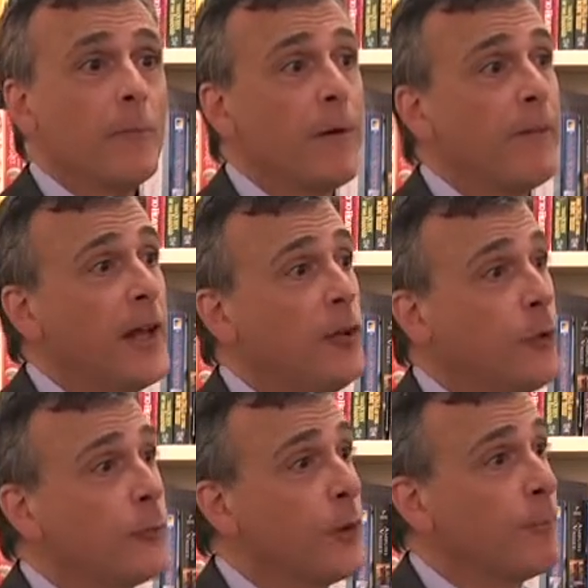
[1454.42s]
but they
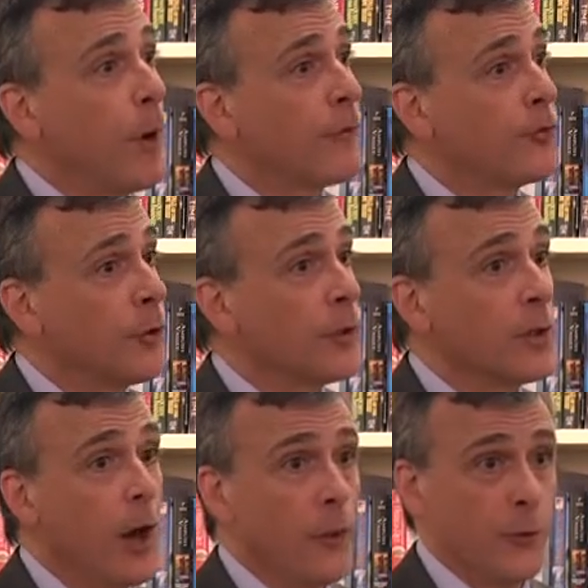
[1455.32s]
do flip off
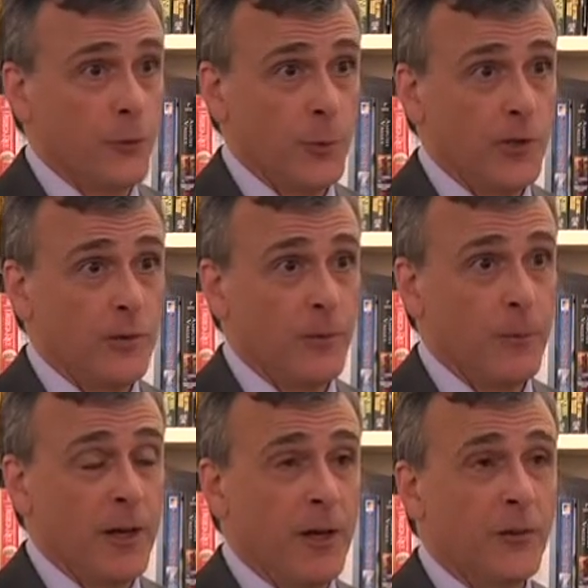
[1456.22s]
certain other switches
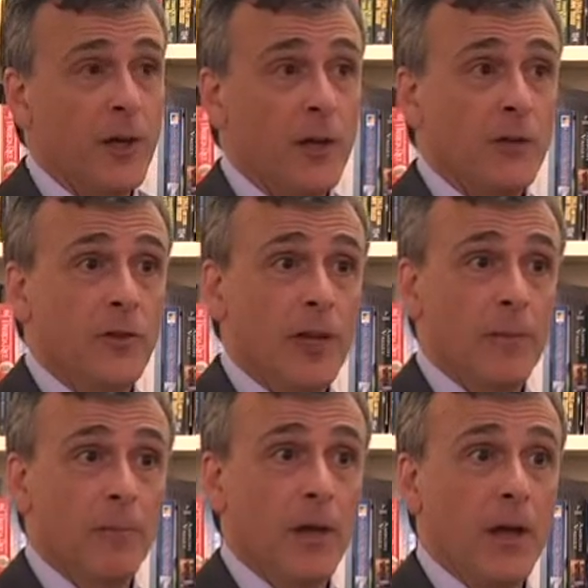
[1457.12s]
because
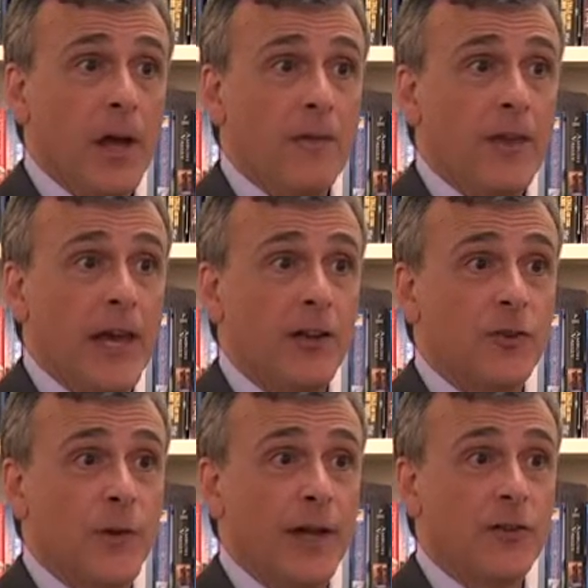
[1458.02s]
Tim, at the age
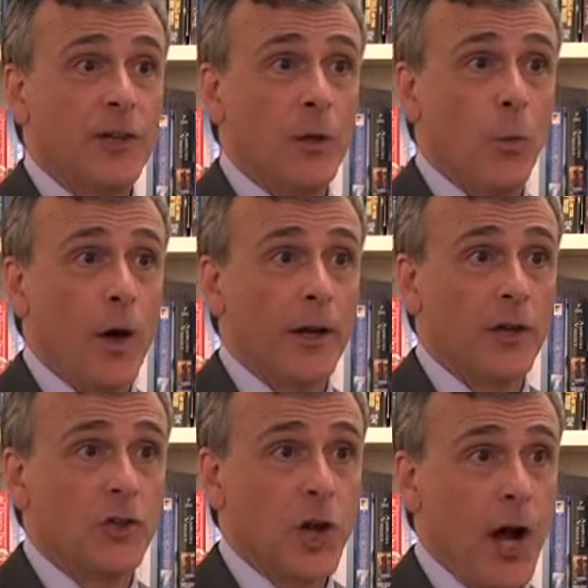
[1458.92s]
of 18,
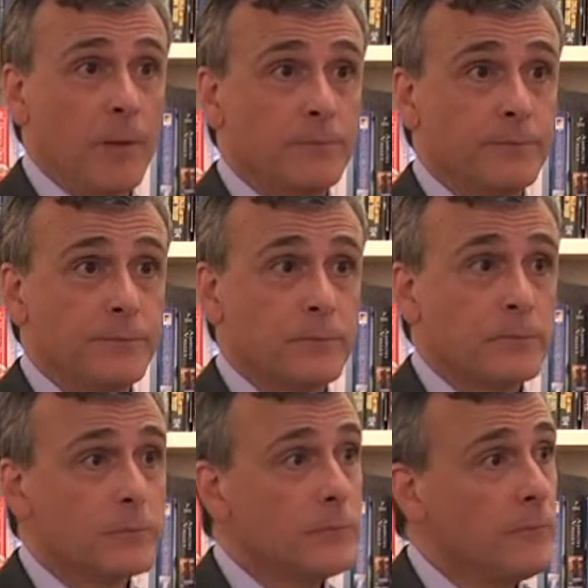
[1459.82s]
wanted a job.
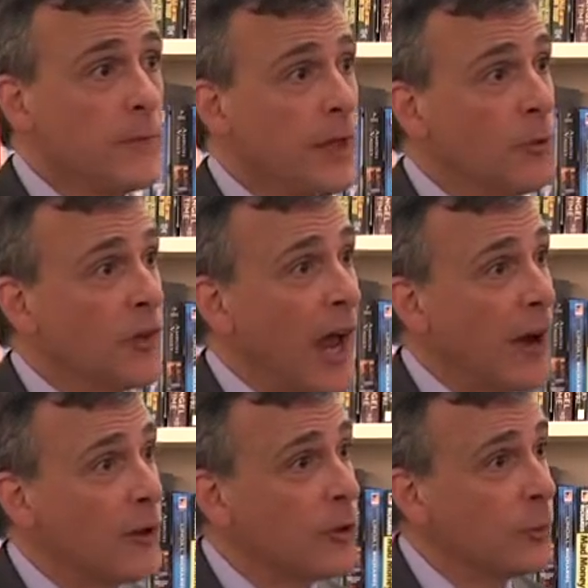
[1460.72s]
He was
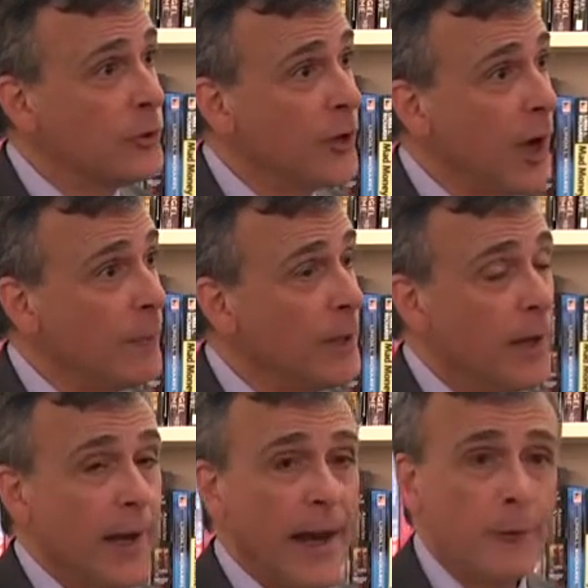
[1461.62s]
hired into a job
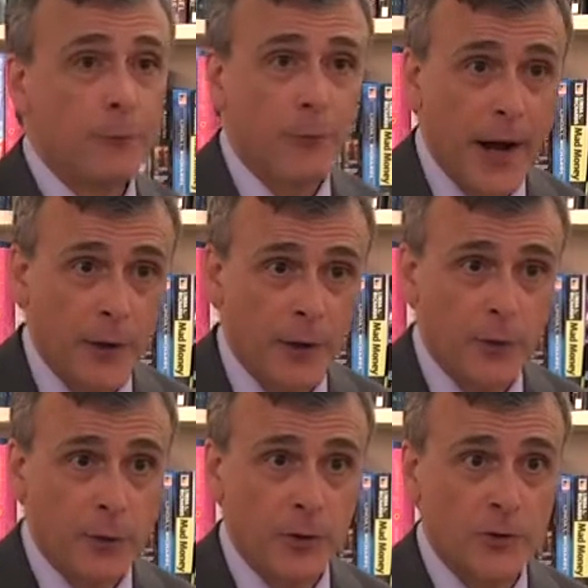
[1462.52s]
and fired
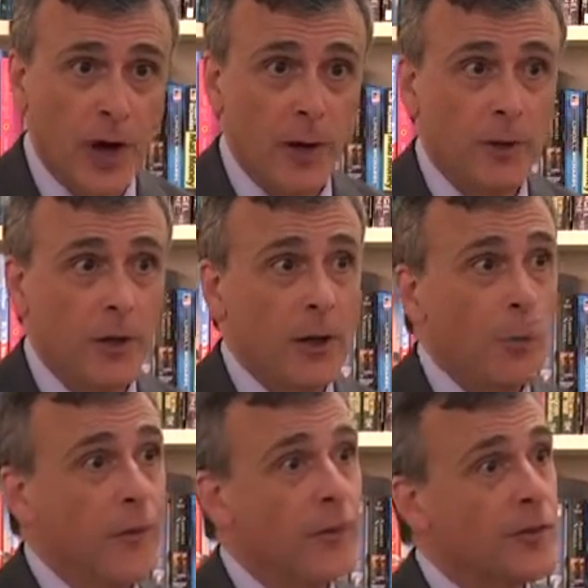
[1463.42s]
into a job
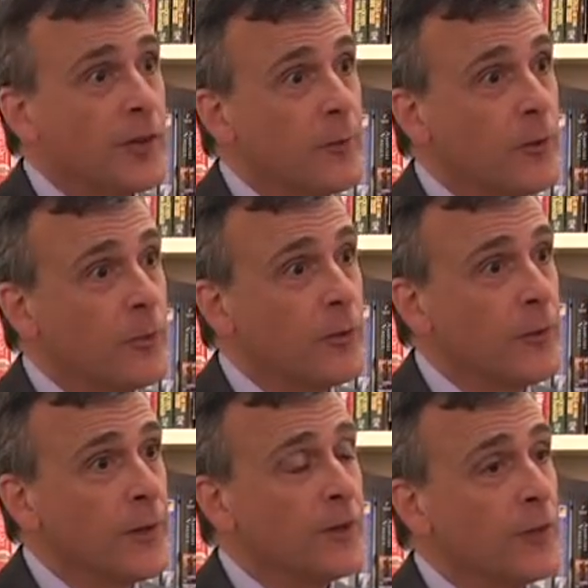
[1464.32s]
when the symptoms of
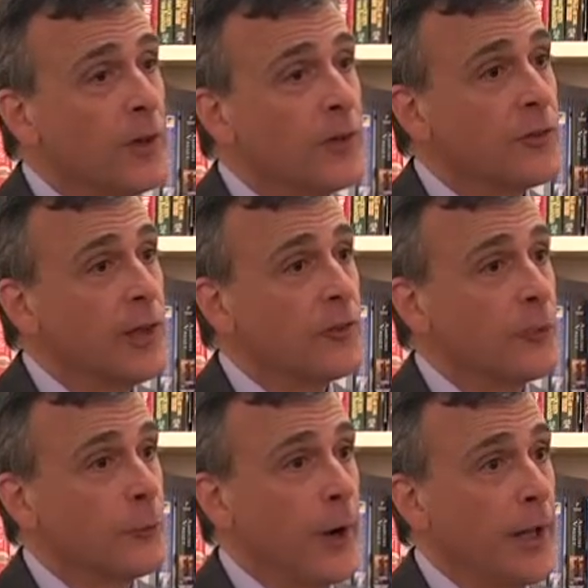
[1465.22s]
his
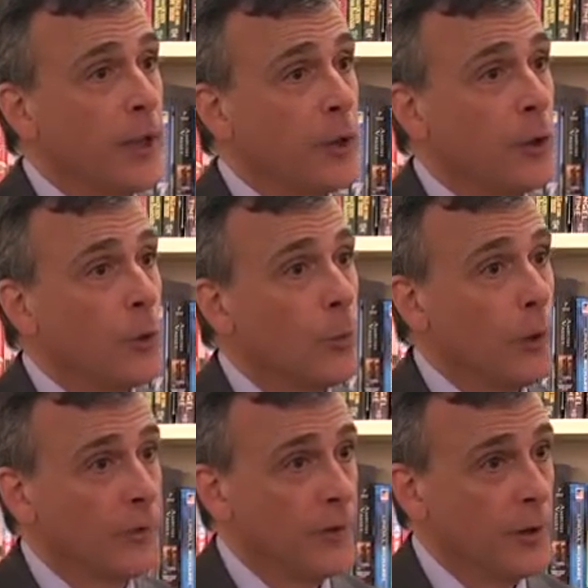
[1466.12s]
schizophrenia
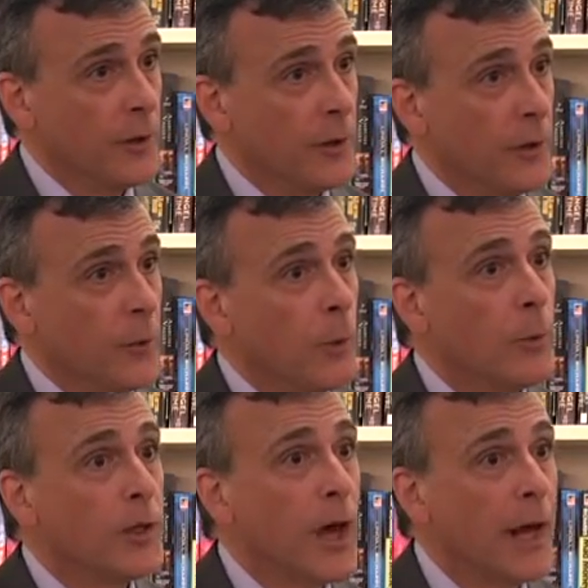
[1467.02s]
worsened. We
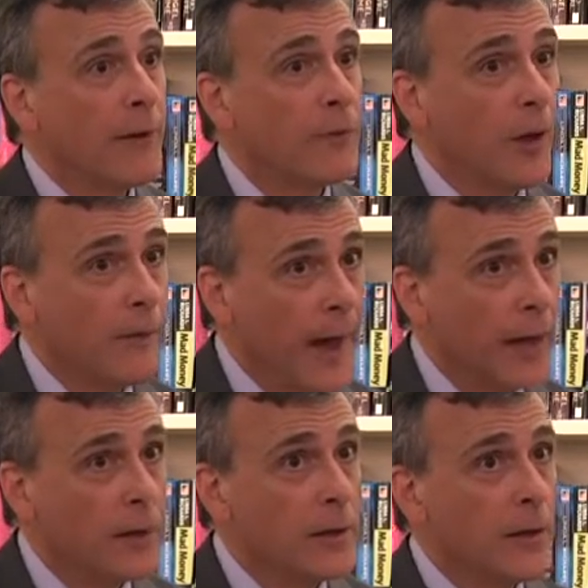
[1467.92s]
would not have done
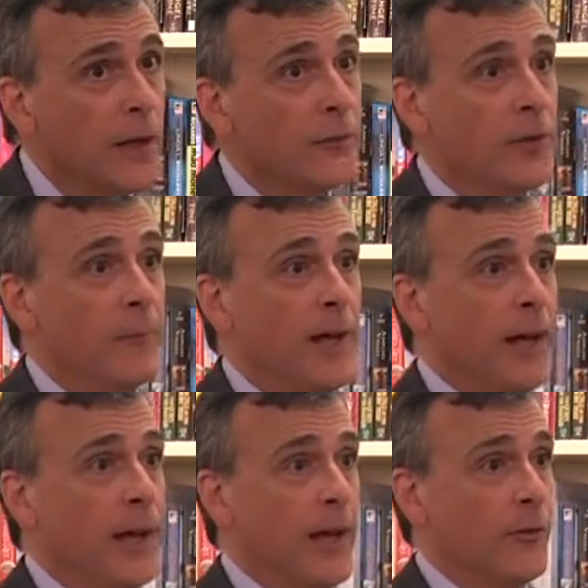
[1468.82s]
that if Tim had
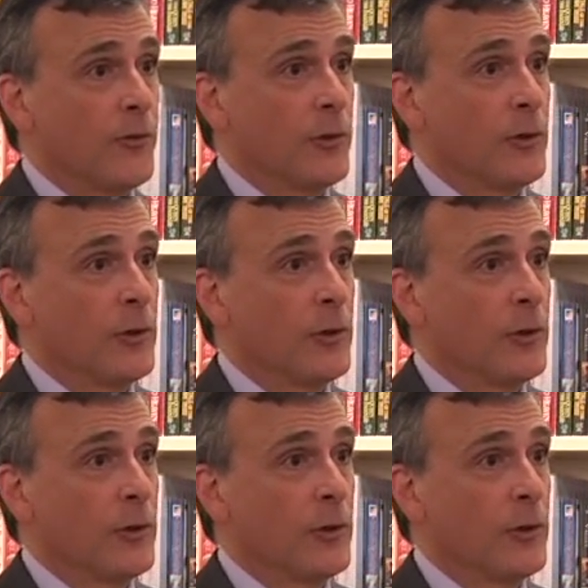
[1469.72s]
had cancer.